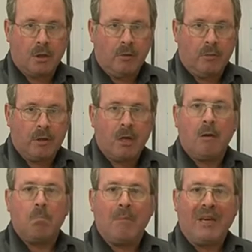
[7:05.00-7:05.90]
unit,
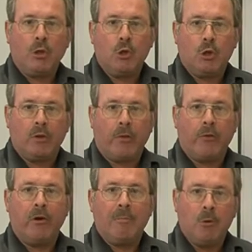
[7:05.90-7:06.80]
make sure that
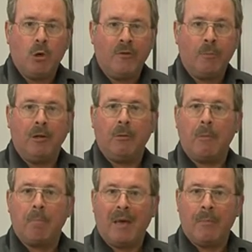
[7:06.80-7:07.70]
the removable
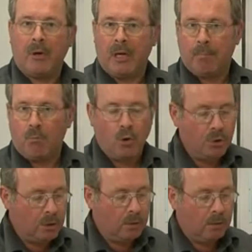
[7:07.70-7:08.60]
memory
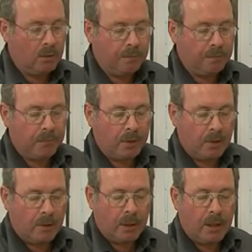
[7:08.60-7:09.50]
module
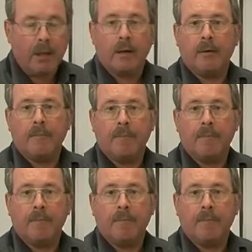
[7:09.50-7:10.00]
here